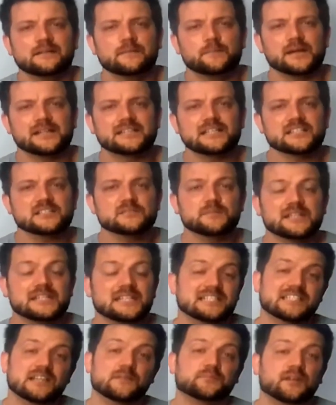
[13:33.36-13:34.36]
but it does mean
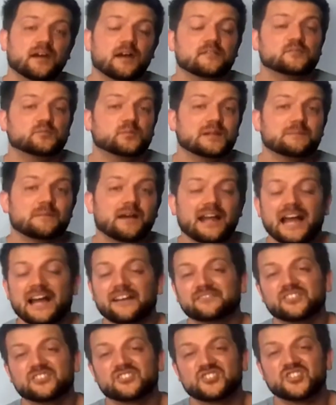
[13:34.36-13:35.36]
that sometimes we might
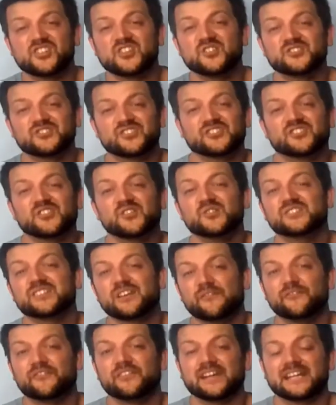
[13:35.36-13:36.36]
have to choose to do
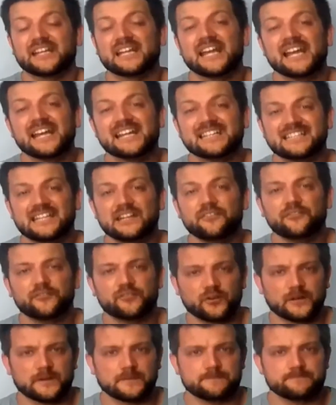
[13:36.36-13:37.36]
something
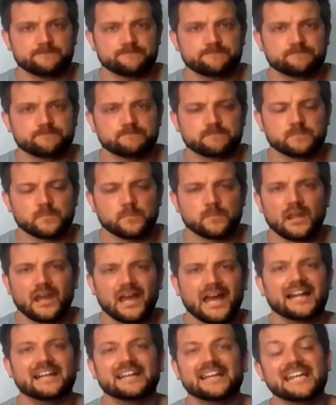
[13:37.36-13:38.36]
different.
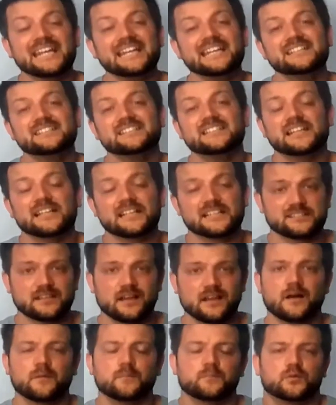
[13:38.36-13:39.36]
An easy
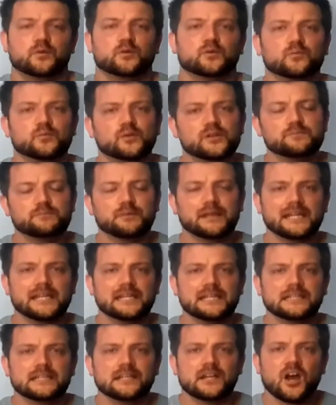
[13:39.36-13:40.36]
example would
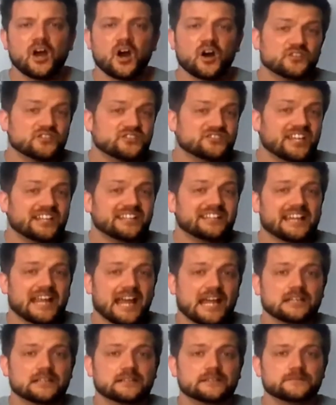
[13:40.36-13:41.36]
be on
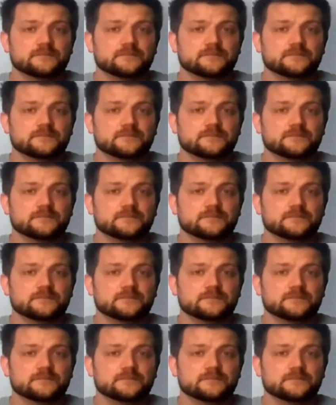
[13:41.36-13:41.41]
Sunday.